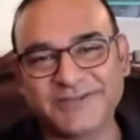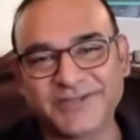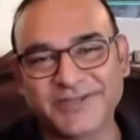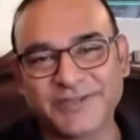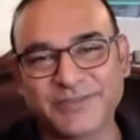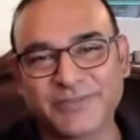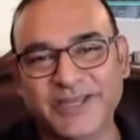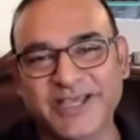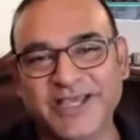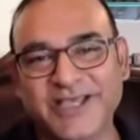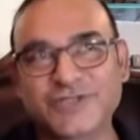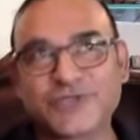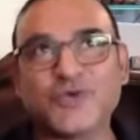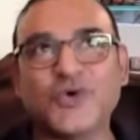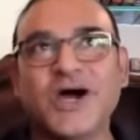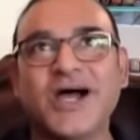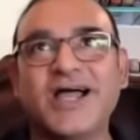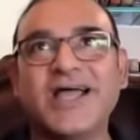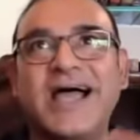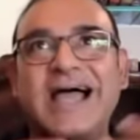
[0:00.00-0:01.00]
players
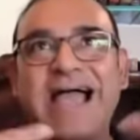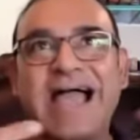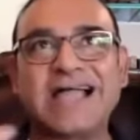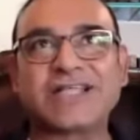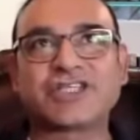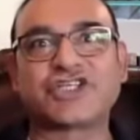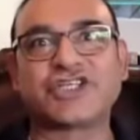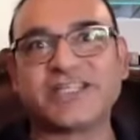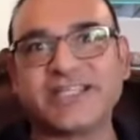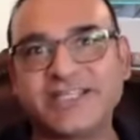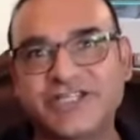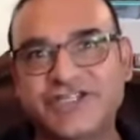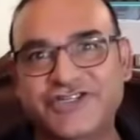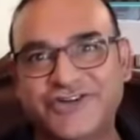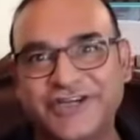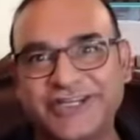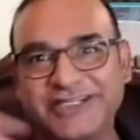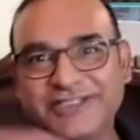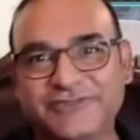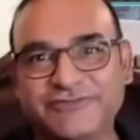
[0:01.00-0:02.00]
who I actually
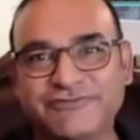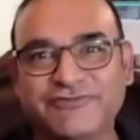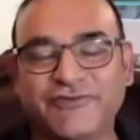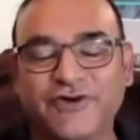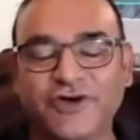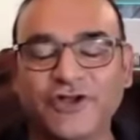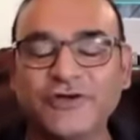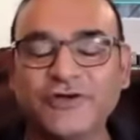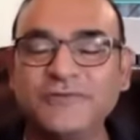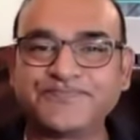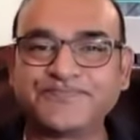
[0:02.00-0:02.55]
tried to follow.